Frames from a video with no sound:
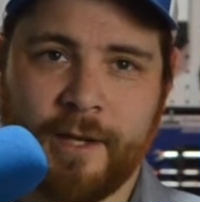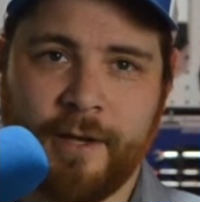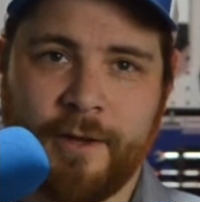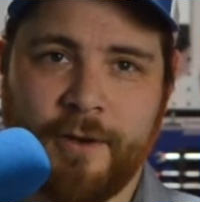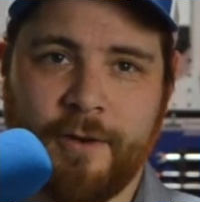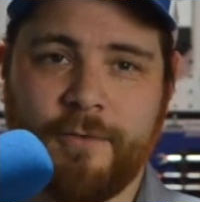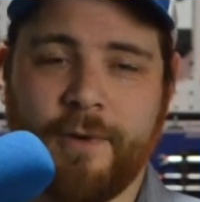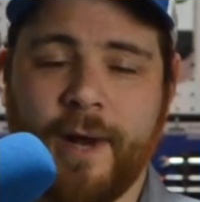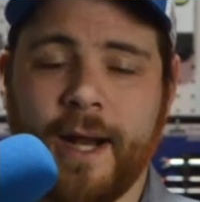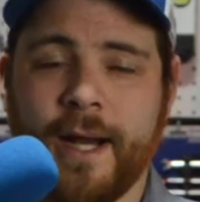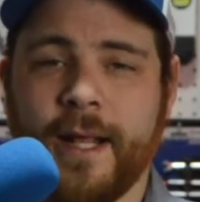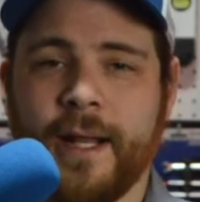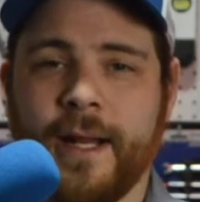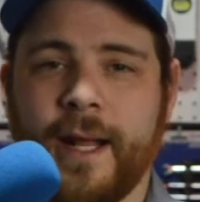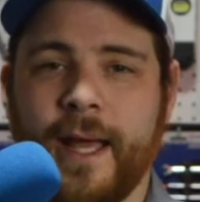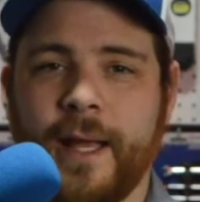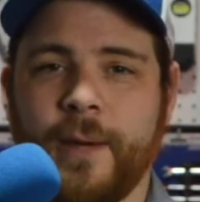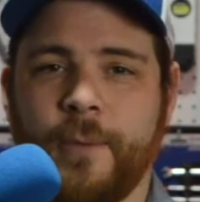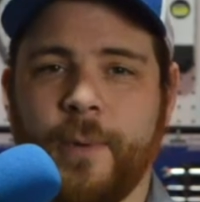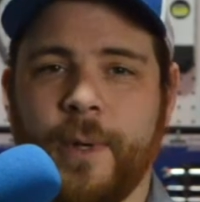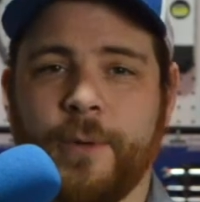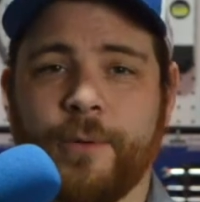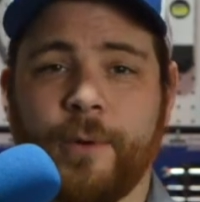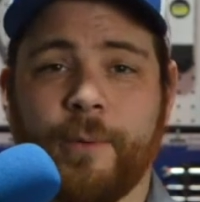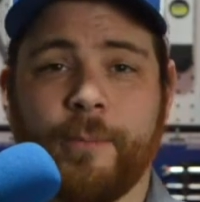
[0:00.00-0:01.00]
Friday
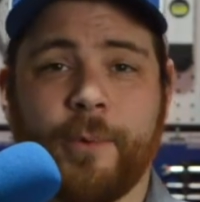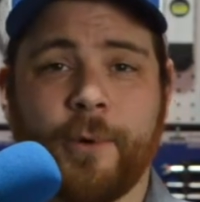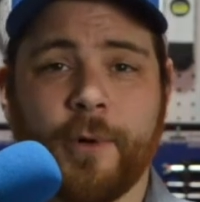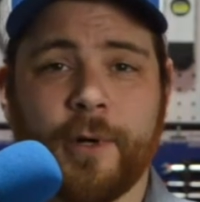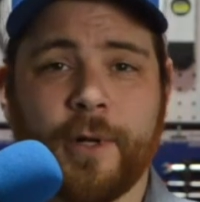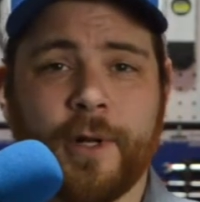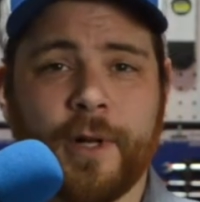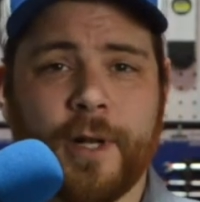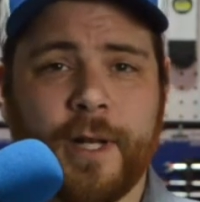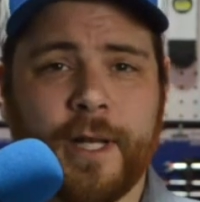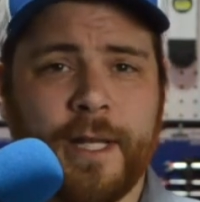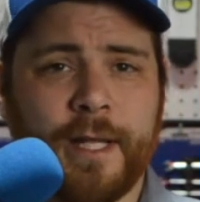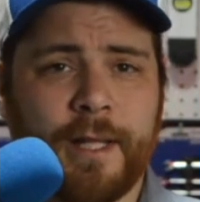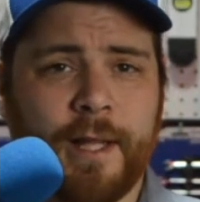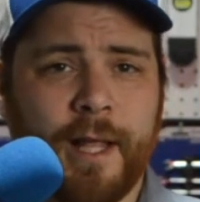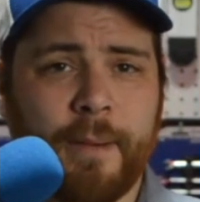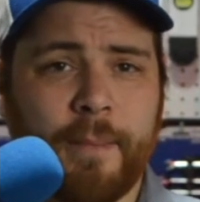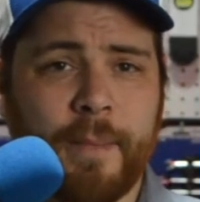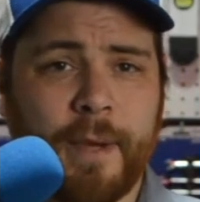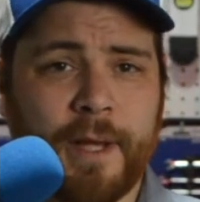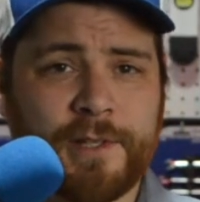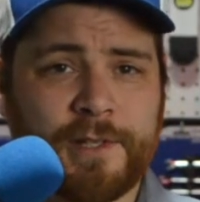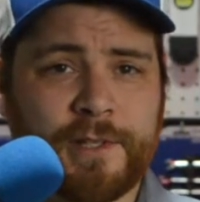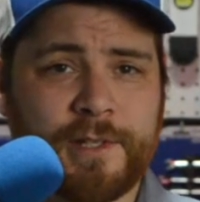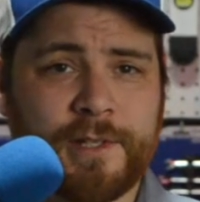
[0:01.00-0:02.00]
night, we reported on Elon
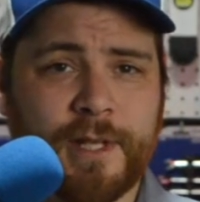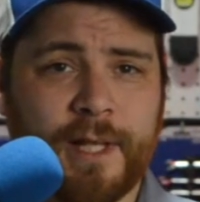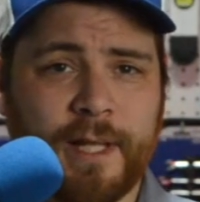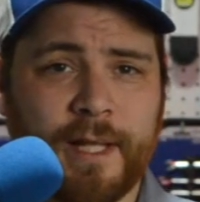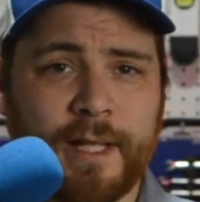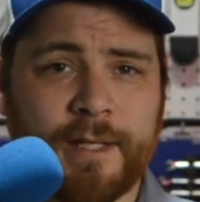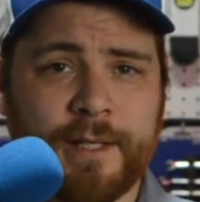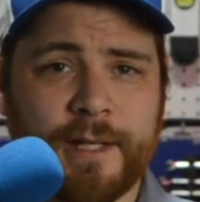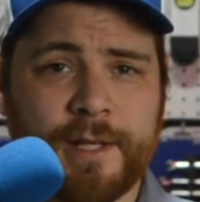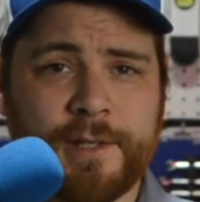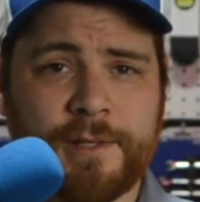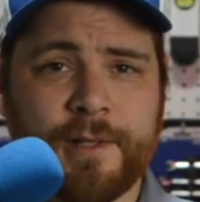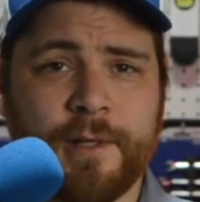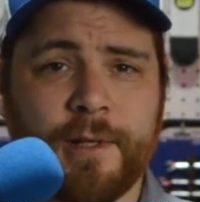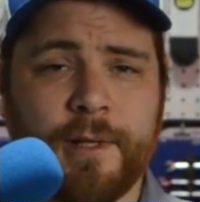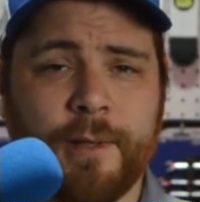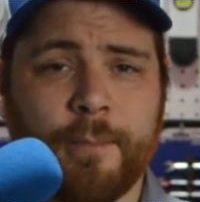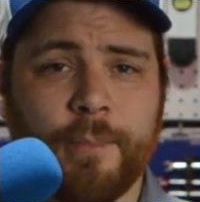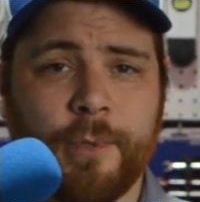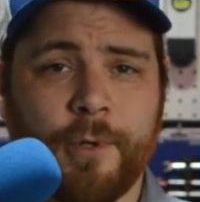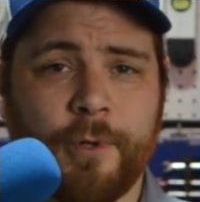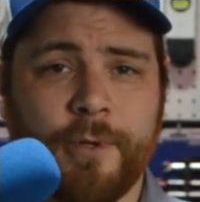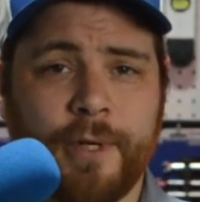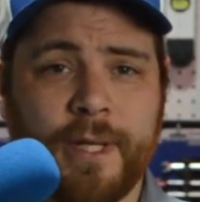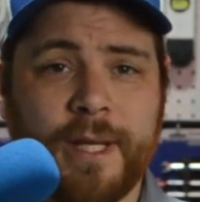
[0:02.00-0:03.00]
Musk telling Tesla
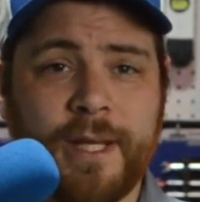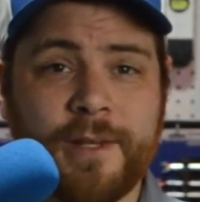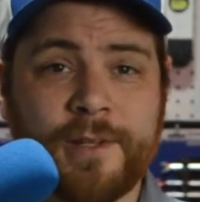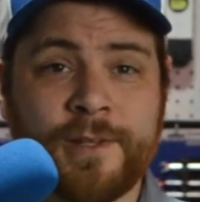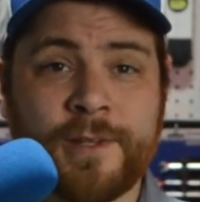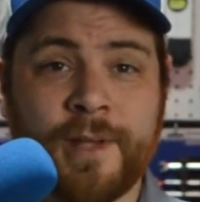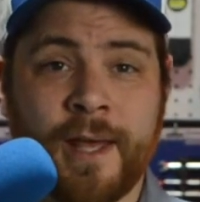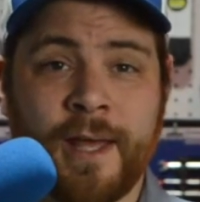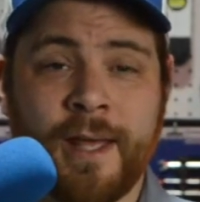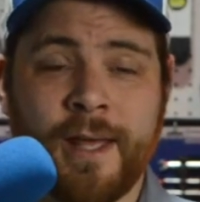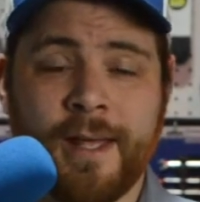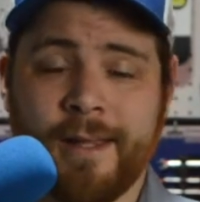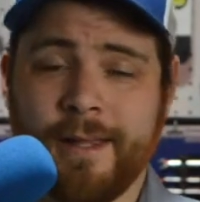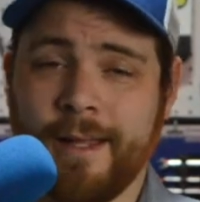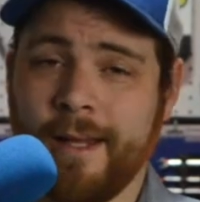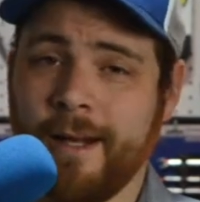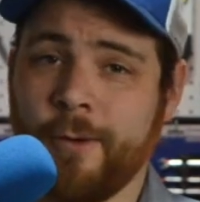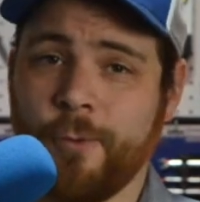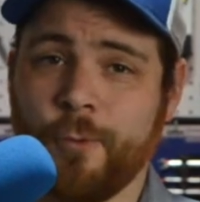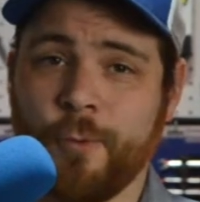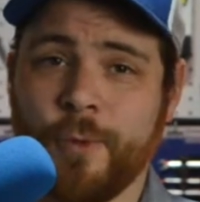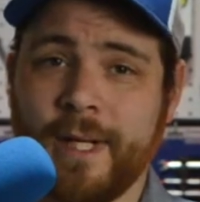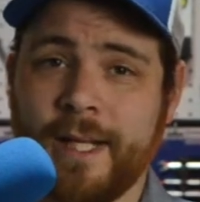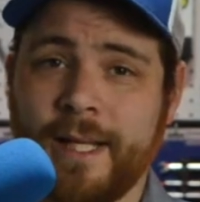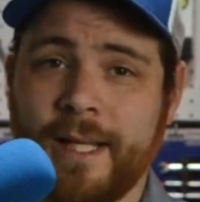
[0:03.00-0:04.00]
employees that it
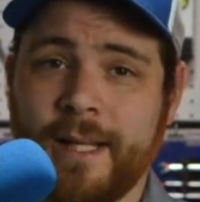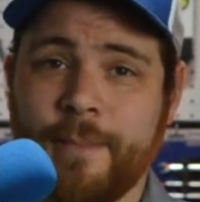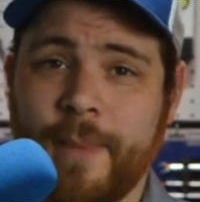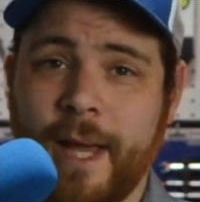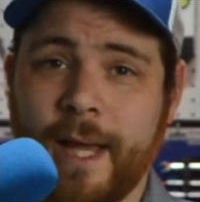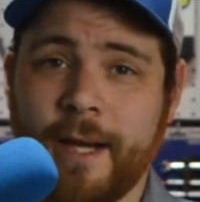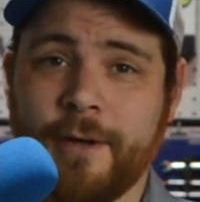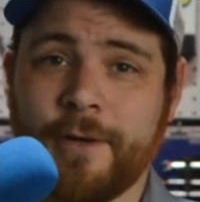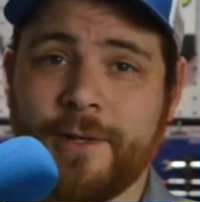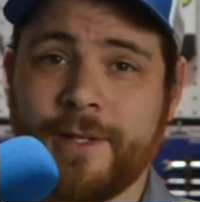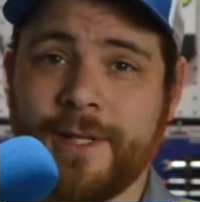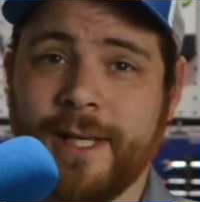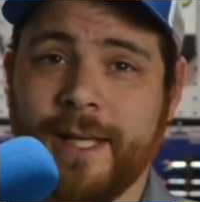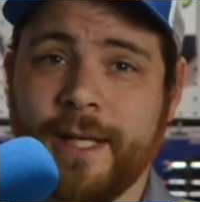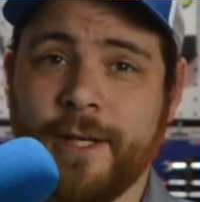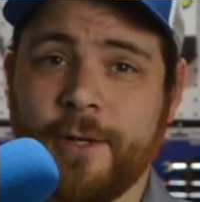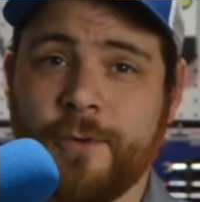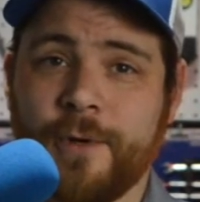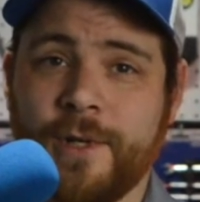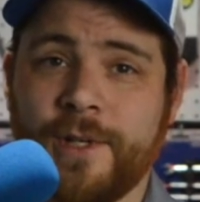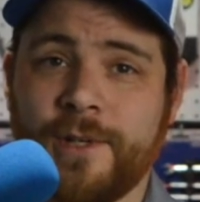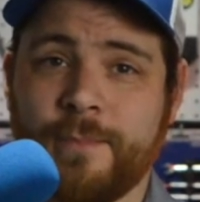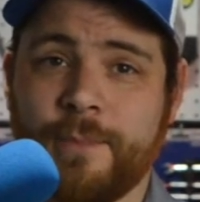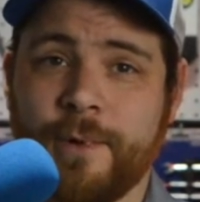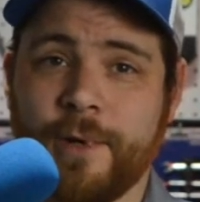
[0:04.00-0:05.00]
really mattered to
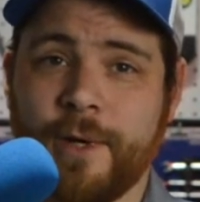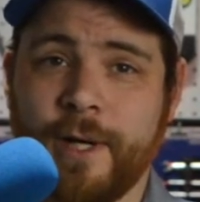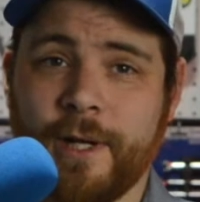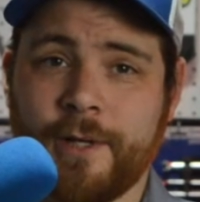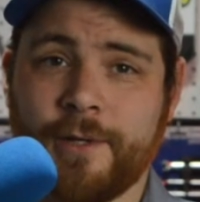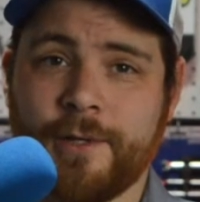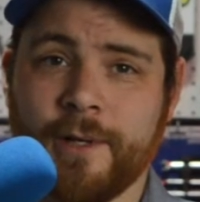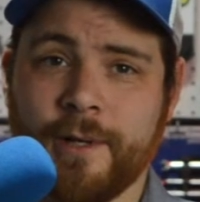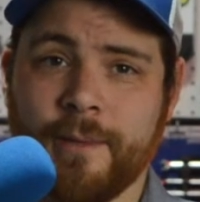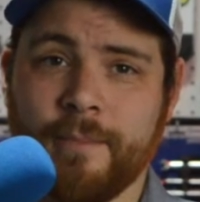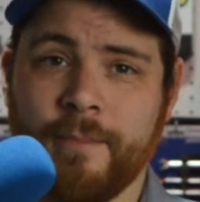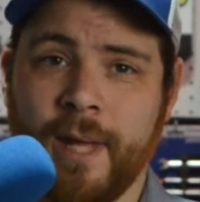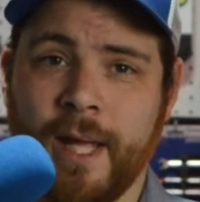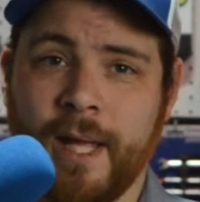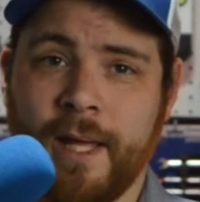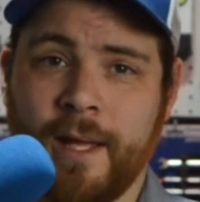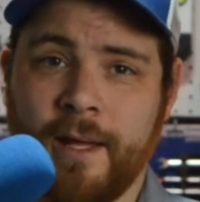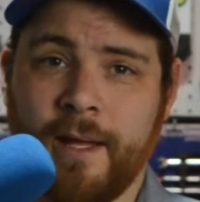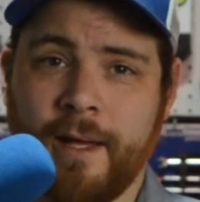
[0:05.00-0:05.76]
increase production.